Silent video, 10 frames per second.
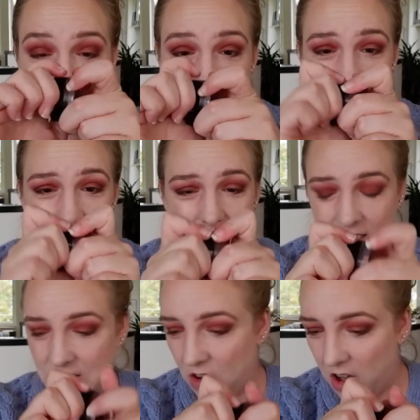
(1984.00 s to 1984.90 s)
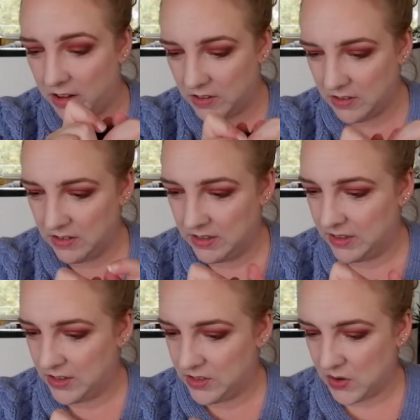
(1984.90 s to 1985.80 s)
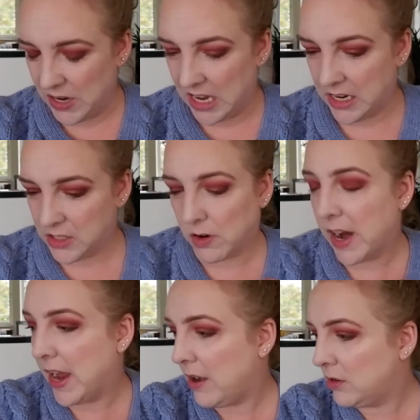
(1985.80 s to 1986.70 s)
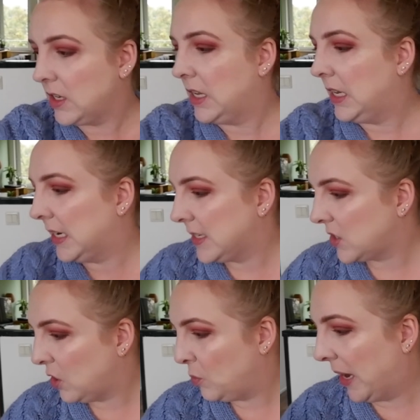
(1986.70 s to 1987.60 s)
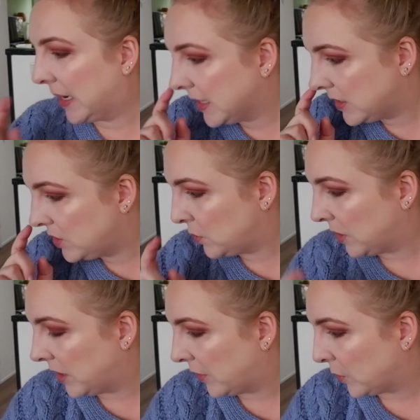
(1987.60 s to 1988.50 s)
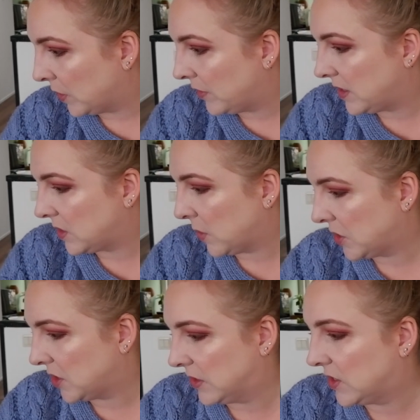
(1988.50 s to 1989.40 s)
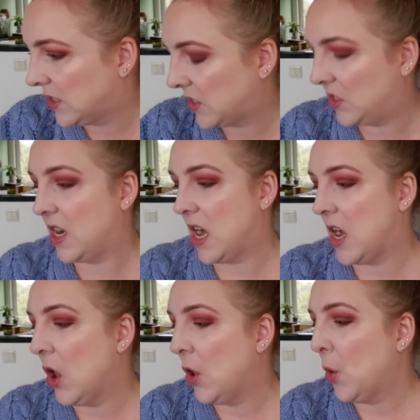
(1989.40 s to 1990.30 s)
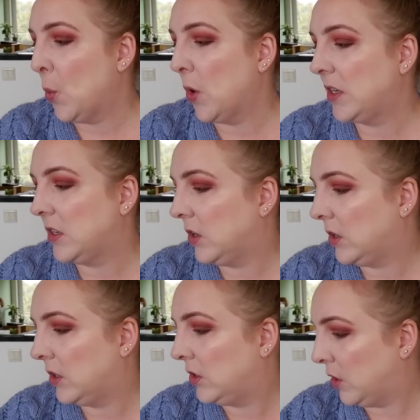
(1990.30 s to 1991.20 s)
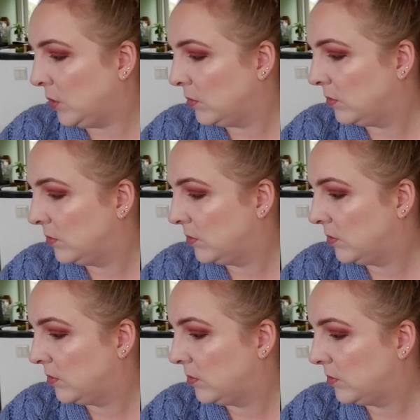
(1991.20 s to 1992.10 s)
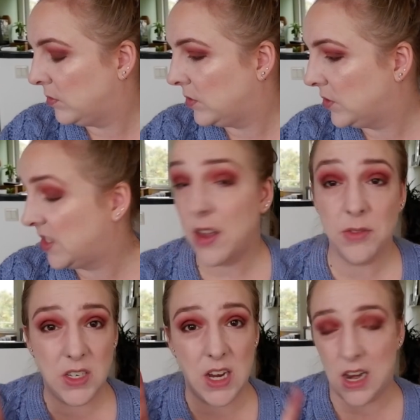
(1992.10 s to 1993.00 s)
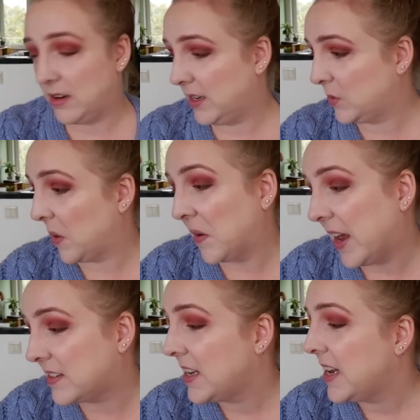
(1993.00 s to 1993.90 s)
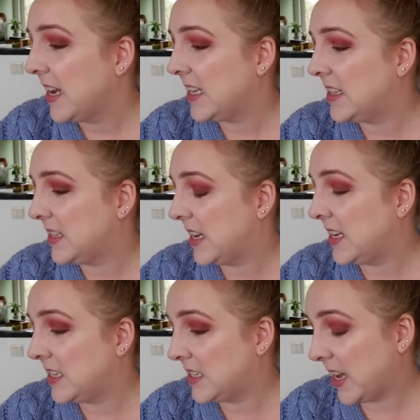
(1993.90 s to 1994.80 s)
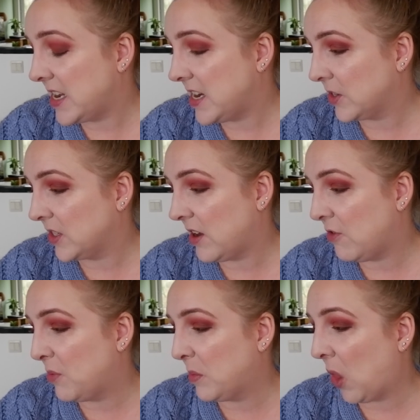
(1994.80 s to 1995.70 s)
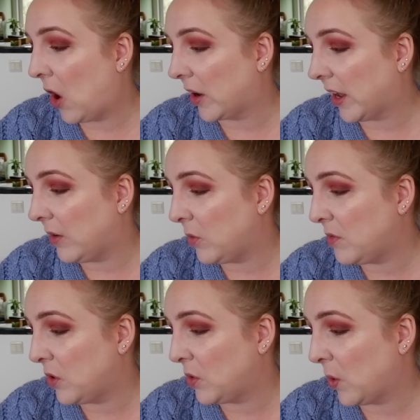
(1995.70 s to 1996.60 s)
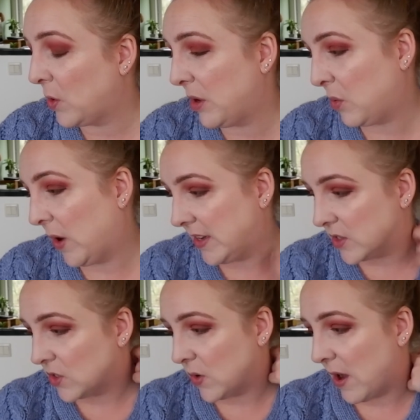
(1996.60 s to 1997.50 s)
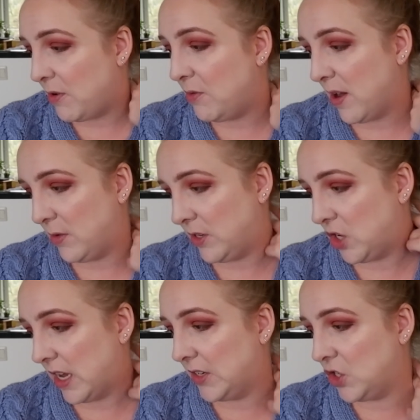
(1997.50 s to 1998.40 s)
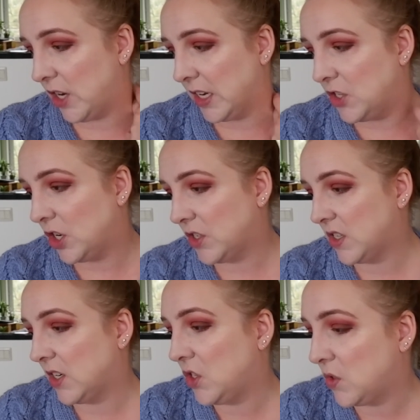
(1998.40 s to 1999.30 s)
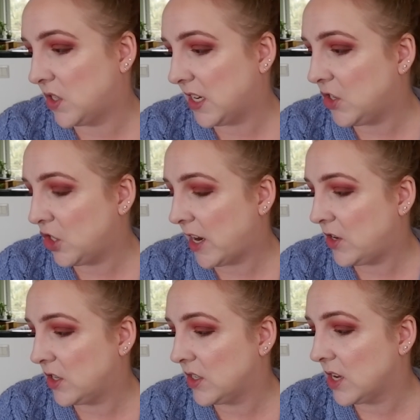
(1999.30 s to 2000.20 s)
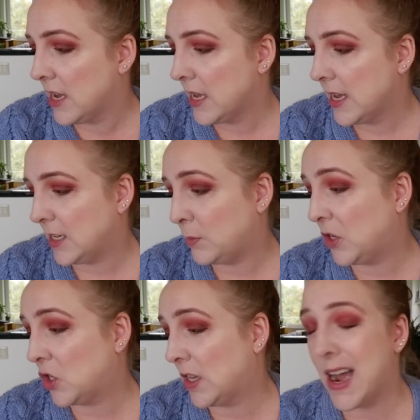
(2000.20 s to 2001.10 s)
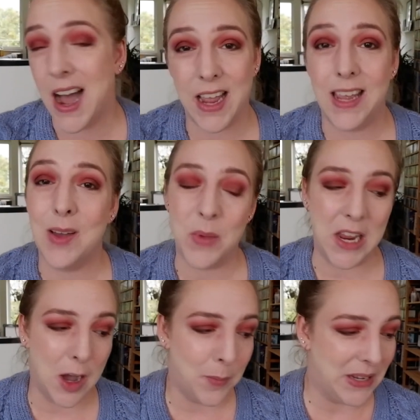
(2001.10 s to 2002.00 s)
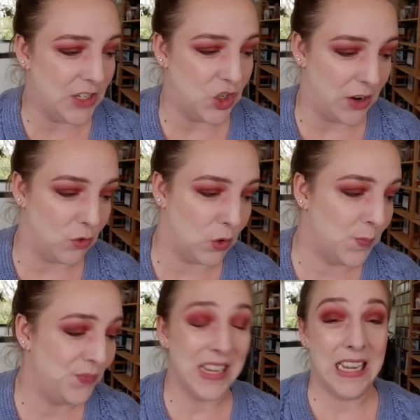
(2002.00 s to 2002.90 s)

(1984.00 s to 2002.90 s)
it really nice and taut so it can't dry out. Let's go back into another one of these questions. 16. What, uh, no, 17, that's where we're at. In, in the 10 years that you've been blogging, we've all grown a bit wiser. So have you found it challenging adjusting to skin changes, especially eye makeup in general?